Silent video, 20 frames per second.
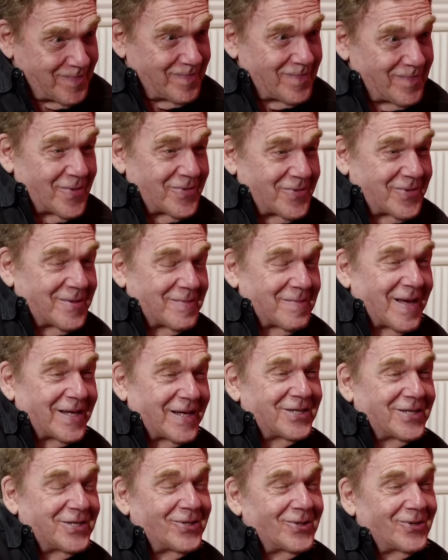Both to my
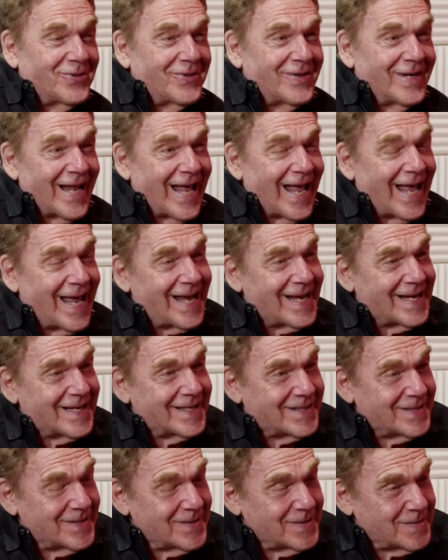children
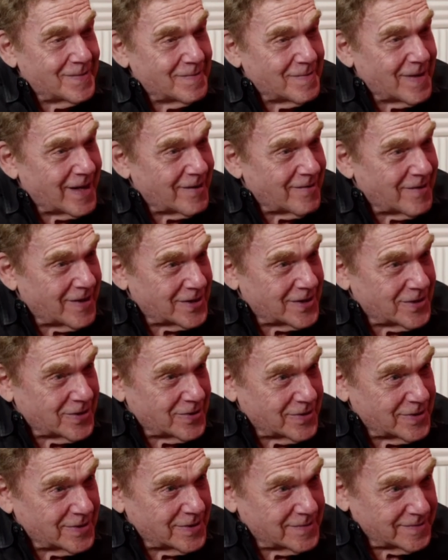and to my
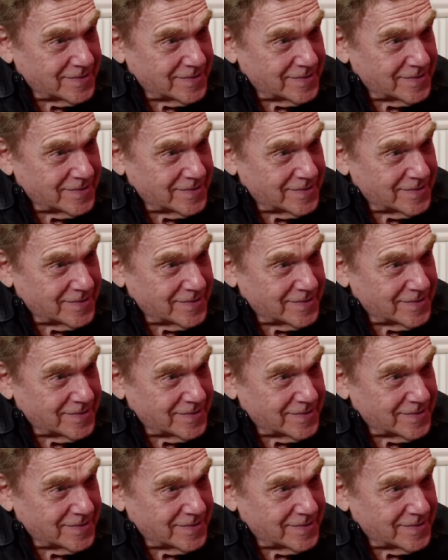grandchildren.